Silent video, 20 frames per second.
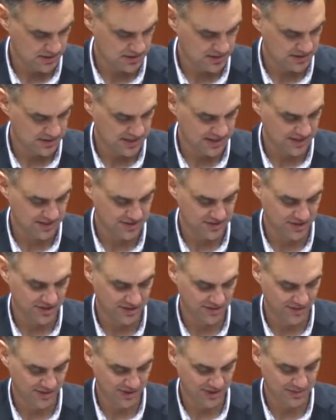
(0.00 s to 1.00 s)
Yes, handles
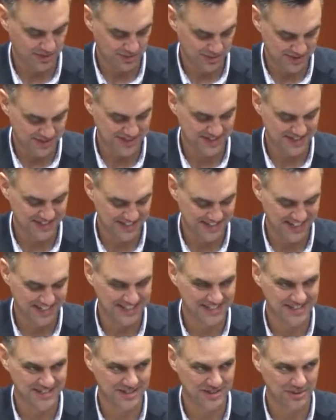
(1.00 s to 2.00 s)
all of our committee business and
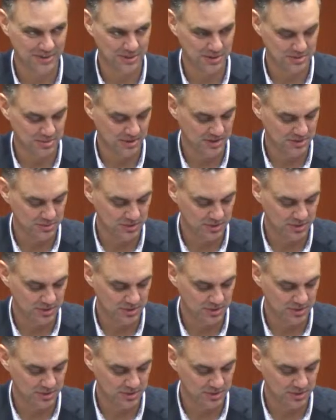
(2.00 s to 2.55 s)
takes us into correspondence.